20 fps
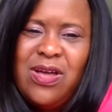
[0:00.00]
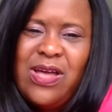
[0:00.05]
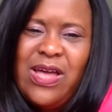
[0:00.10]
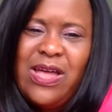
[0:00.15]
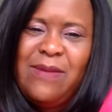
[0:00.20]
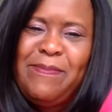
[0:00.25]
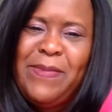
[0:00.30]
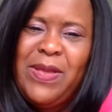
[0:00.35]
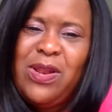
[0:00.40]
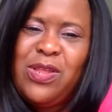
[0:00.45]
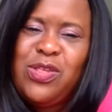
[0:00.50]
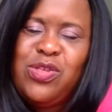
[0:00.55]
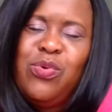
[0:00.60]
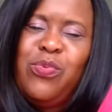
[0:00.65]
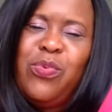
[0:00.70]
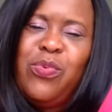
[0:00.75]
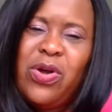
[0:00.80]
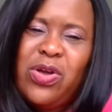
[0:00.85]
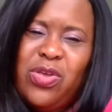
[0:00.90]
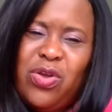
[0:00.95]
Camille, and
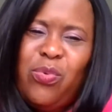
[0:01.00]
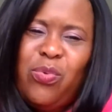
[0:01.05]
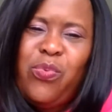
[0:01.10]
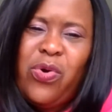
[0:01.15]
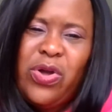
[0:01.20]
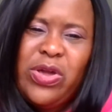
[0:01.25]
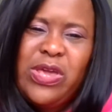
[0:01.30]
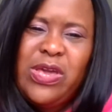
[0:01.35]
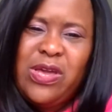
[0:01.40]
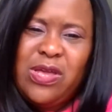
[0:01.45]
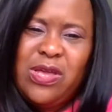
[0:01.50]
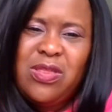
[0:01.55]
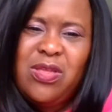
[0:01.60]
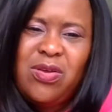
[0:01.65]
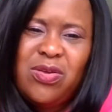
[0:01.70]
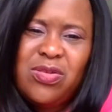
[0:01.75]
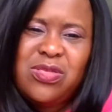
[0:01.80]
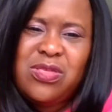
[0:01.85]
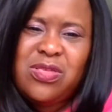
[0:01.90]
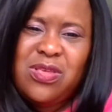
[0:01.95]
you're working in
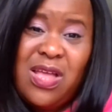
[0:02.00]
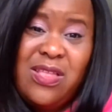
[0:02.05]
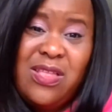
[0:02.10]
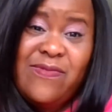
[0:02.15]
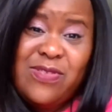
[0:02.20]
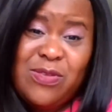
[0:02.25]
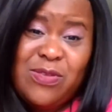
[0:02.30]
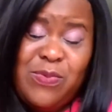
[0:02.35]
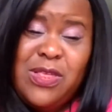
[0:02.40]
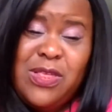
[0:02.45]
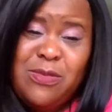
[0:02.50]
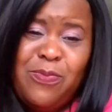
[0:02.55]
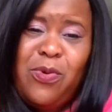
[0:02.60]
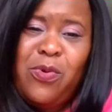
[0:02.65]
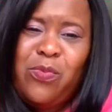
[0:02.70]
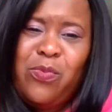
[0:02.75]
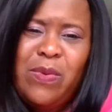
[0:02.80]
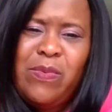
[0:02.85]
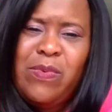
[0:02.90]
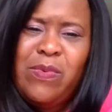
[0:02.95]
our kind of sweet
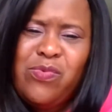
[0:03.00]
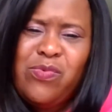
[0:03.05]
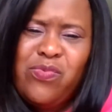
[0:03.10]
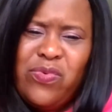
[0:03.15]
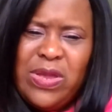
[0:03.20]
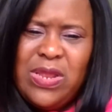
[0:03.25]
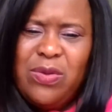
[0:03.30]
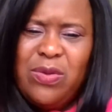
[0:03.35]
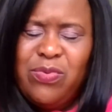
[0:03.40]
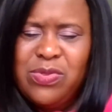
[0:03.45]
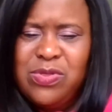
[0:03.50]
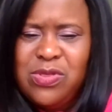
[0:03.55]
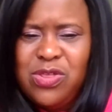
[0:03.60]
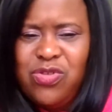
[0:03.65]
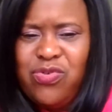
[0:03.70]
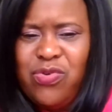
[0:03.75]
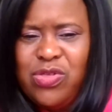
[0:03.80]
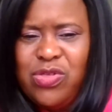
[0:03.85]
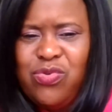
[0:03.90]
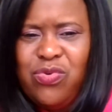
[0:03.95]
spot where we really want to
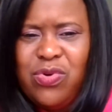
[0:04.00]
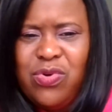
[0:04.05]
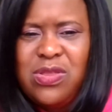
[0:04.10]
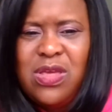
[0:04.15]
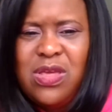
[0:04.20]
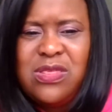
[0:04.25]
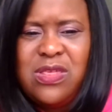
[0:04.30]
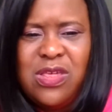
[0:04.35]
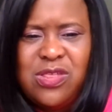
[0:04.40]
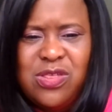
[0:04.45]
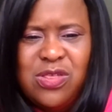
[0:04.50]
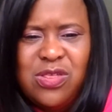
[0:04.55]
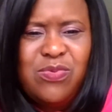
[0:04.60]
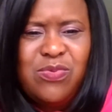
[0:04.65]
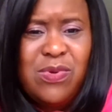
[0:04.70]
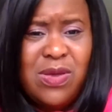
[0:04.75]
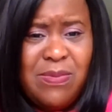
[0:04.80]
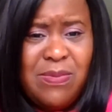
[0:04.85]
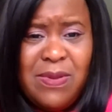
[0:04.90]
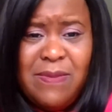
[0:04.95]
stretch organizations
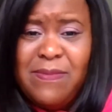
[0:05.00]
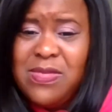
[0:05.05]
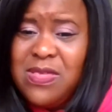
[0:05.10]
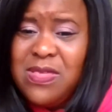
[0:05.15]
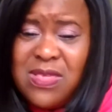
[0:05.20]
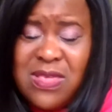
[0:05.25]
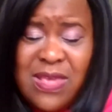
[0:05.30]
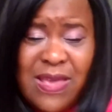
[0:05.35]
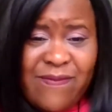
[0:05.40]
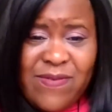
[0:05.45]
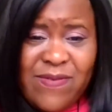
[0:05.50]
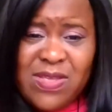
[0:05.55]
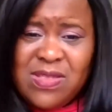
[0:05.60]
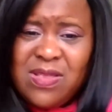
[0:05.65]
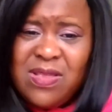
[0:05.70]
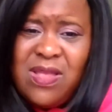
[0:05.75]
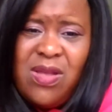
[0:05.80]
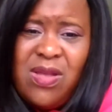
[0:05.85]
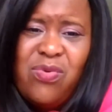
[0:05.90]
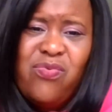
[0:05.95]
with commitment
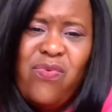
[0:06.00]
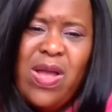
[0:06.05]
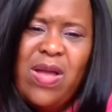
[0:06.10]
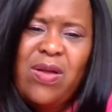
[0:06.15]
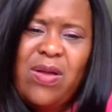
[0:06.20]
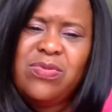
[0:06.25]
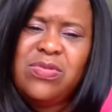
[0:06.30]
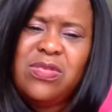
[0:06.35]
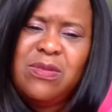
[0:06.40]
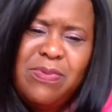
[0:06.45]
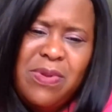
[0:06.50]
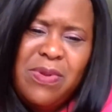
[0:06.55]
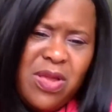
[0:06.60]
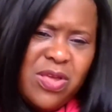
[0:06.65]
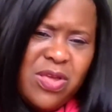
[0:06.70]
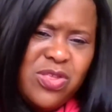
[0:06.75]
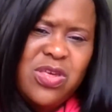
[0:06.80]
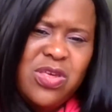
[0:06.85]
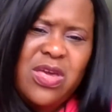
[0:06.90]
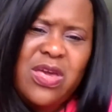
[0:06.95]
7 around
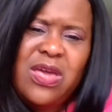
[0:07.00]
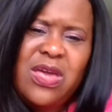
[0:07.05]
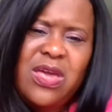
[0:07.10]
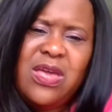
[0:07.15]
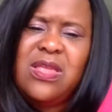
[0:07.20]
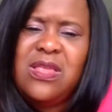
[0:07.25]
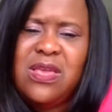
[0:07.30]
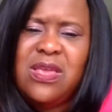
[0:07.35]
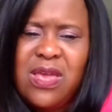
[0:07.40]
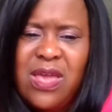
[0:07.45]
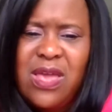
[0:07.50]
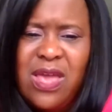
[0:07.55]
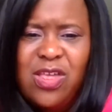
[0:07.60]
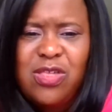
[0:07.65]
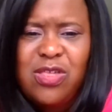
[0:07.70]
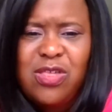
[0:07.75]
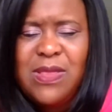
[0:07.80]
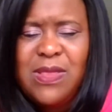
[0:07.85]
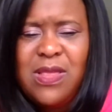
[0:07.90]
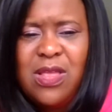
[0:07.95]
supply chain and
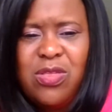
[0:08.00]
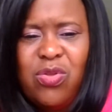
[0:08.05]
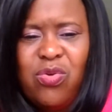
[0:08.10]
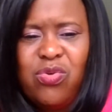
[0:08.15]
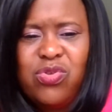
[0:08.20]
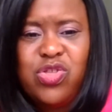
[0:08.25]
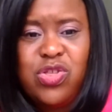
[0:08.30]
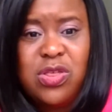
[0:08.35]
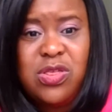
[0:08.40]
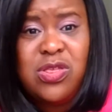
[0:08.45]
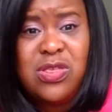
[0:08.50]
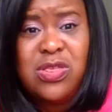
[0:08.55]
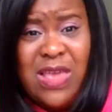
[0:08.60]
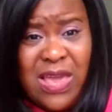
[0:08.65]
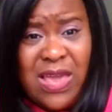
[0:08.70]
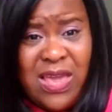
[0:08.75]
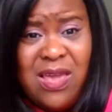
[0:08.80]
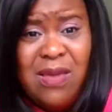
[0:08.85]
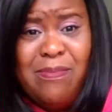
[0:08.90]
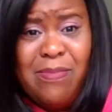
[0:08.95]
engagement, and not just
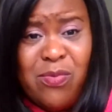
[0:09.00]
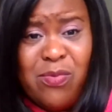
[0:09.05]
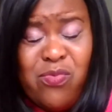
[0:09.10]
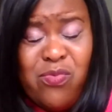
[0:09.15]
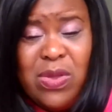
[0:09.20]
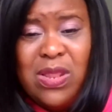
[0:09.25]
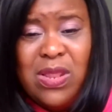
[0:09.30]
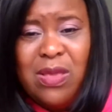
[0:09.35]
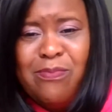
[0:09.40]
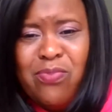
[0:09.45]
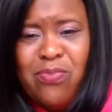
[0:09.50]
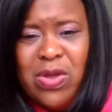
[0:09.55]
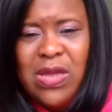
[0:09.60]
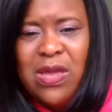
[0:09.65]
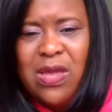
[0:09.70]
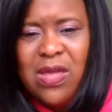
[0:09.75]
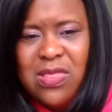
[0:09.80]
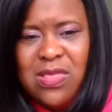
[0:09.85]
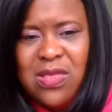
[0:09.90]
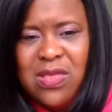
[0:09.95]
saying it, but really
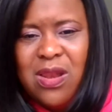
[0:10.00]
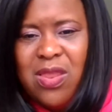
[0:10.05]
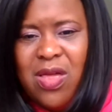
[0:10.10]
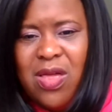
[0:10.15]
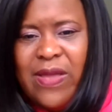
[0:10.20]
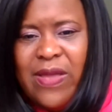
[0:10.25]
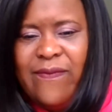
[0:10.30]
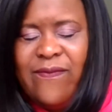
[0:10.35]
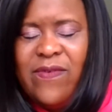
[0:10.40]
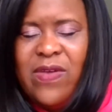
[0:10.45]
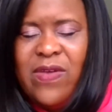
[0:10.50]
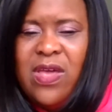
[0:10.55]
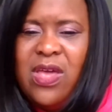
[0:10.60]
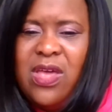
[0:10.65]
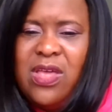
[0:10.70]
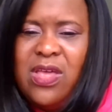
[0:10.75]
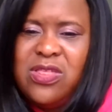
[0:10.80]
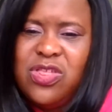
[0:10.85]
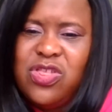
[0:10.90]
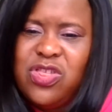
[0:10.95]
bringing it to life
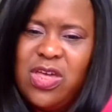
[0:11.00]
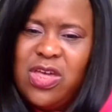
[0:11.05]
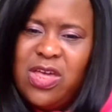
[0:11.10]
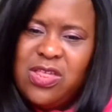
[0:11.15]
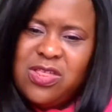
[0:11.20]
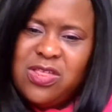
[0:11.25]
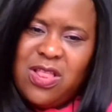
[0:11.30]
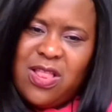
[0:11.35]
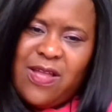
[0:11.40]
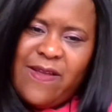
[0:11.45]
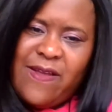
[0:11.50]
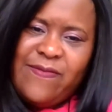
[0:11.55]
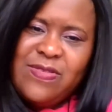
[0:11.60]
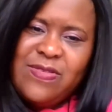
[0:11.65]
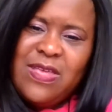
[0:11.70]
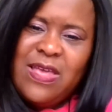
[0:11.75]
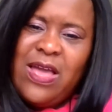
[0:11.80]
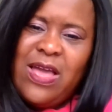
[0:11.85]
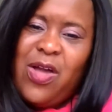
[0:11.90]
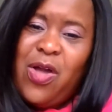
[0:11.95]
to change lives.
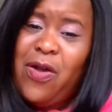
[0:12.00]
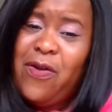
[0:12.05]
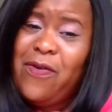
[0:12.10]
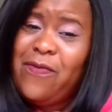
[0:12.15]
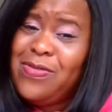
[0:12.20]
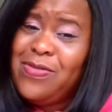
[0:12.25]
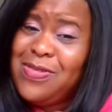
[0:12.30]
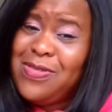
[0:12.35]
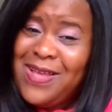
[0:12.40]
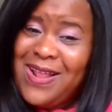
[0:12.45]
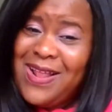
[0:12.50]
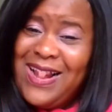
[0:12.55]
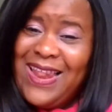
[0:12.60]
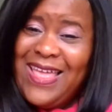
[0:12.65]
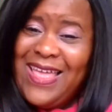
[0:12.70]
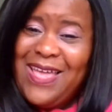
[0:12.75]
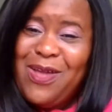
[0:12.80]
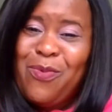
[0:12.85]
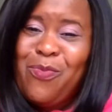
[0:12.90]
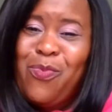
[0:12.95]
Over to
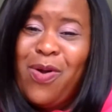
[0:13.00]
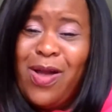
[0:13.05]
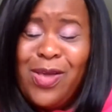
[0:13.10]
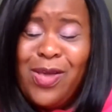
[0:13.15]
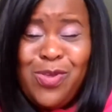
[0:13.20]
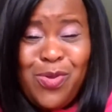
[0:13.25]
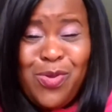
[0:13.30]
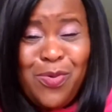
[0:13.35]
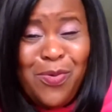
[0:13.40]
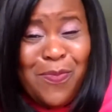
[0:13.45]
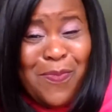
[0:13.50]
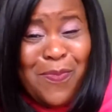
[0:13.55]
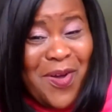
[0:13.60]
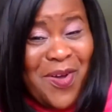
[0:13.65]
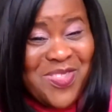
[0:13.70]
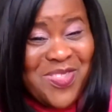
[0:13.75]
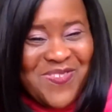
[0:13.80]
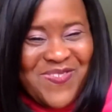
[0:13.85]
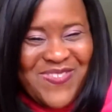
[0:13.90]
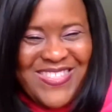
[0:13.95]
Claire, why are you
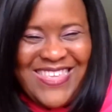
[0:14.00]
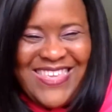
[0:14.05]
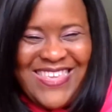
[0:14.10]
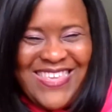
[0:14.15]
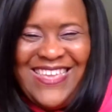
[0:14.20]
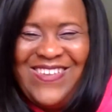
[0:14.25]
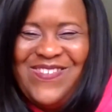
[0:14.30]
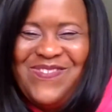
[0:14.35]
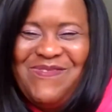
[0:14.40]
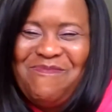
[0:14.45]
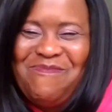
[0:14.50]
part of the